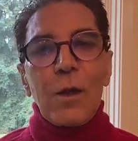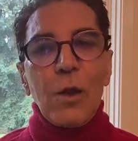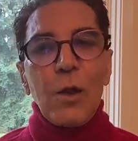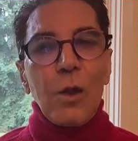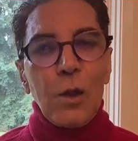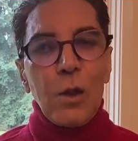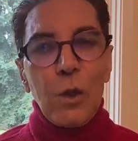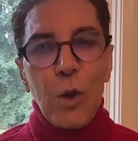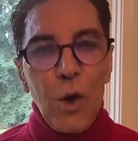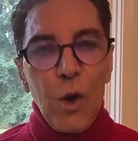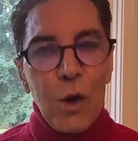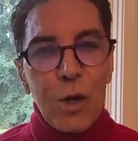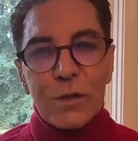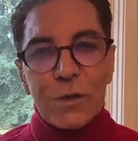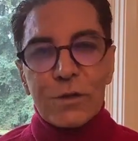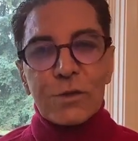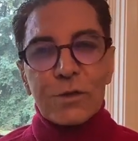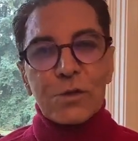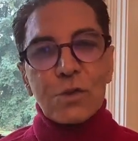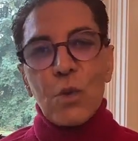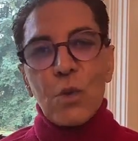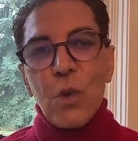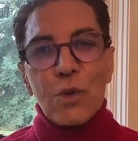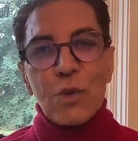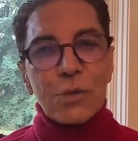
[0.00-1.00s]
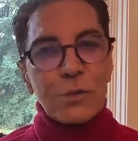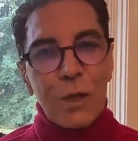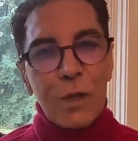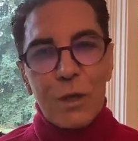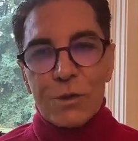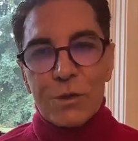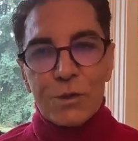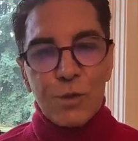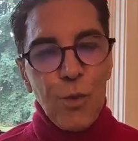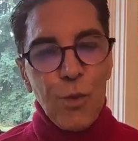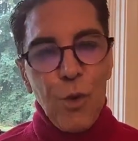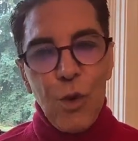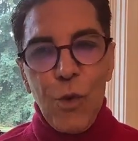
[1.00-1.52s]
lowest
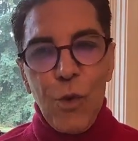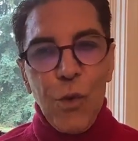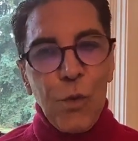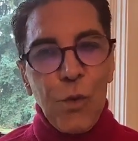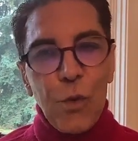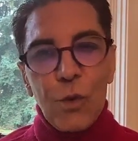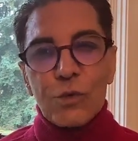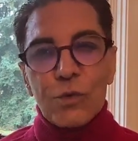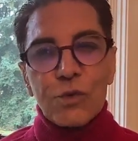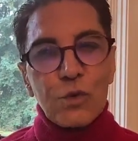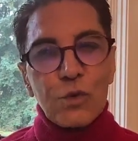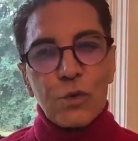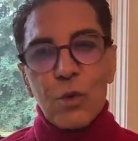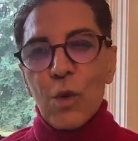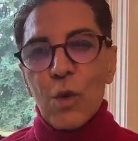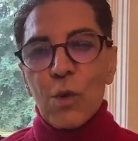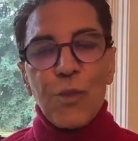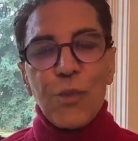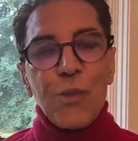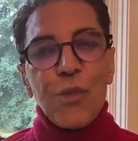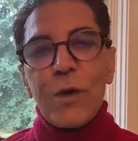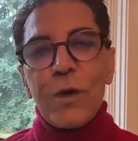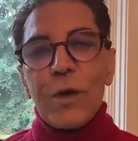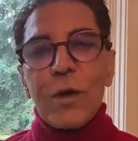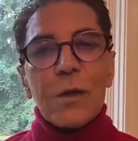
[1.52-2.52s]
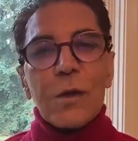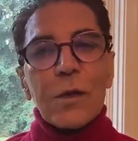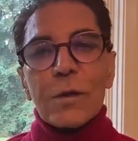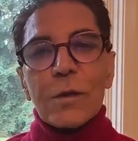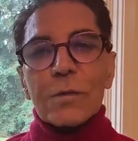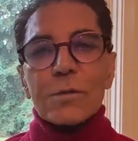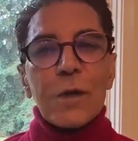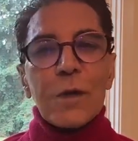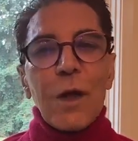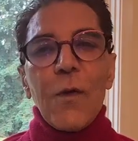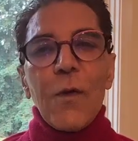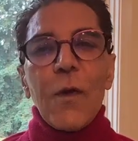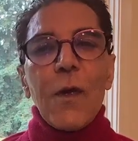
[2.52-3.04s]
dosage birth control
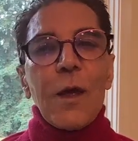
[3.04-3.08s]
pill,